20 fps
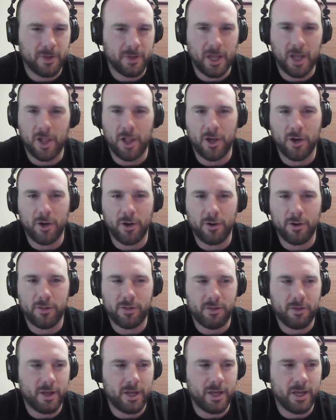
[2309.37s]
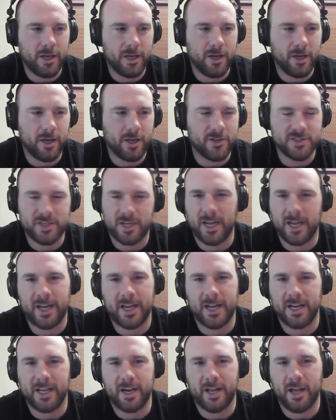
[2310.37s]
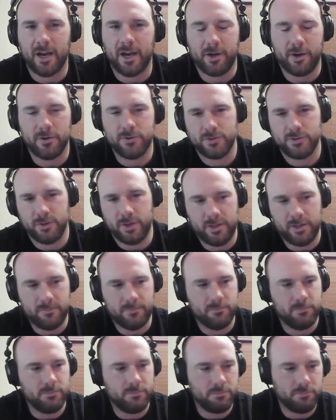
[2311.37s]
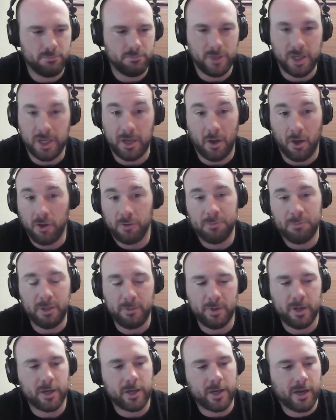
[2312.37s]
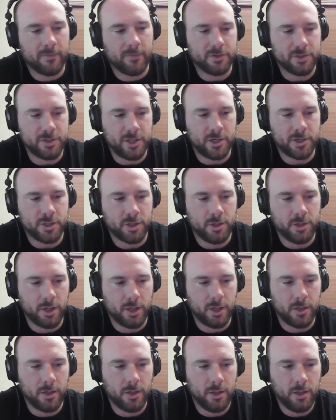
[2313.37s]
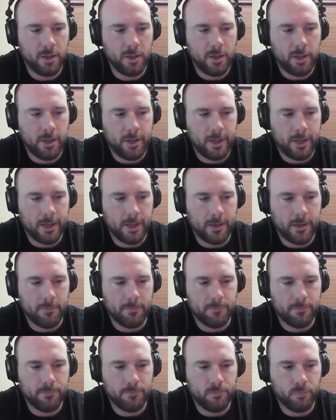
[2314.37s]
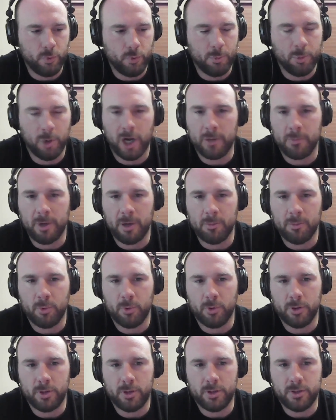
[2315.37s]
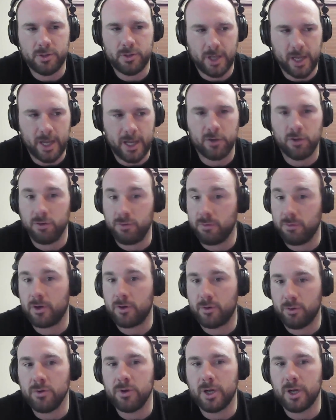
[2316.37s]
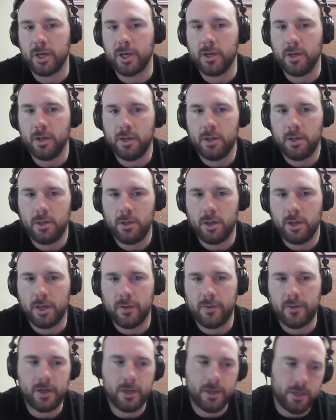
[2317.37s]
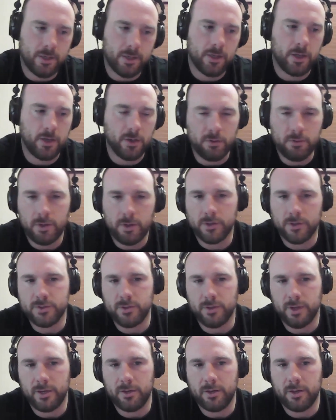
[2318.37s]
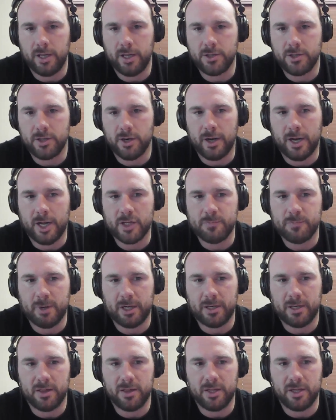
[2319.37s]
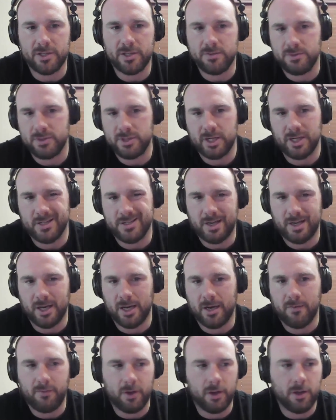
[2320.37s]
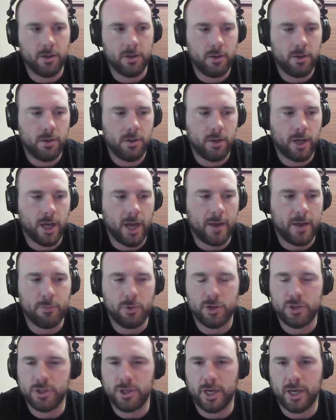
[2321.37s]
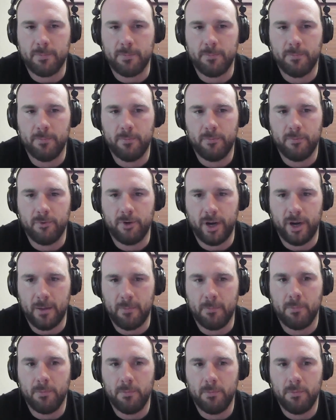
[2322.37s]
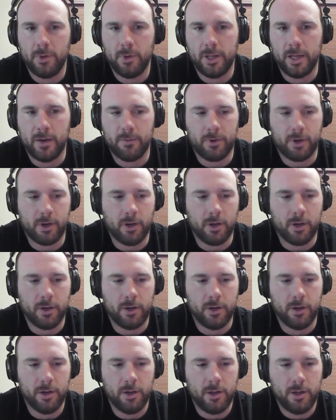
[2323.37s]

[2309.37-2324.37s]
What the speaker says: hell on earth. And he's like, I got to get out of here. So he called me, we had a conversation, and we brought him on board to handle the recruiting, and then also handle the HR aspect of things. It's kind of a hybrid job for him in that regard,